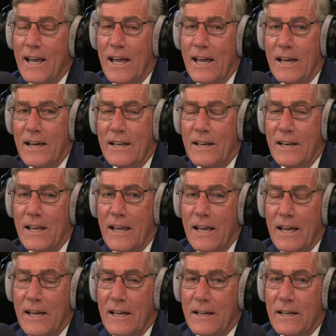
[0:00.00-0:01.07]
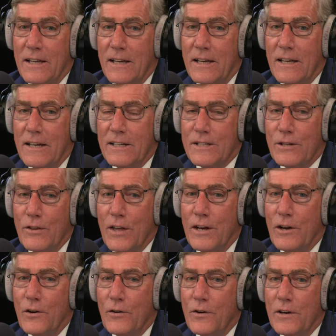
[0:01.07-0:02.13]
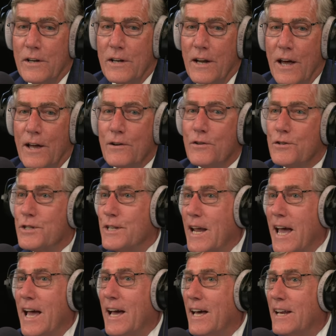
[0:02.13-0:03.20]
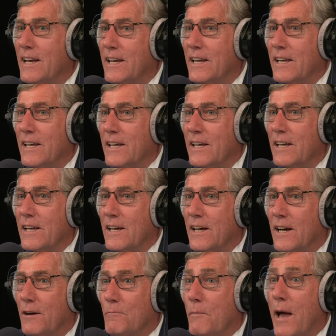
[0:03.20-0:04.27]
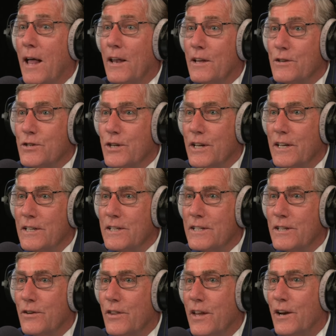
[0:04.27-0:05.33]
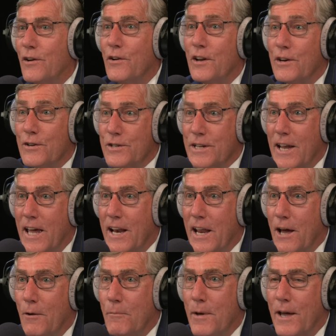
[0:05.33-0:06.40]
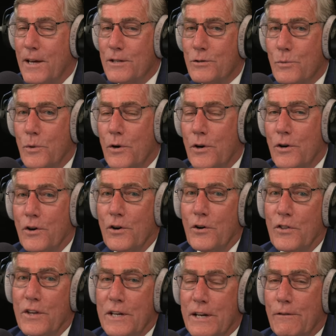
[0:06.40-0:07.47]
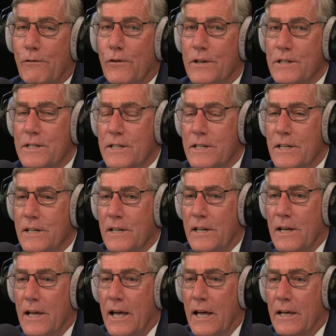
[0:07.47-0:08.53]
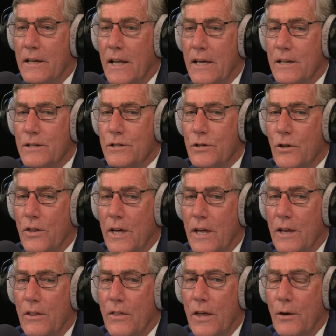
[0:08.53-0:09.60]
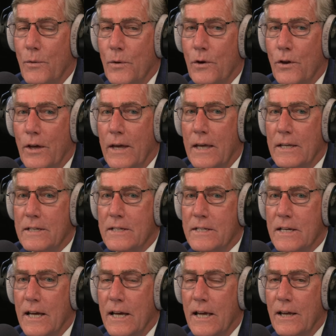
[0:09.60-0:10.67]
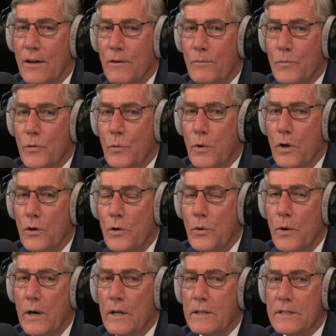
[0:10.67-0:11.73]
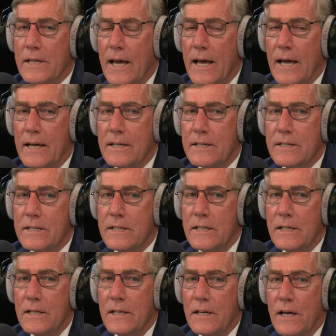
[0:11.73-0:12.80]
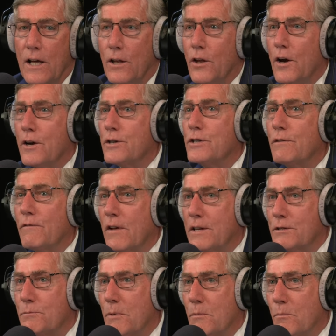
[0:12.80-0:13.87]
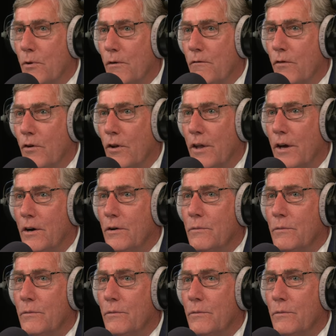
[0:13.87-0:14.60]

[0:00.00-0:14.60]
And, and uh, so they don't understand uh, balance sheets, or they don't understand how banks work or the difference. And, and so they, they would look and say, well, who else has a large investment portfolio,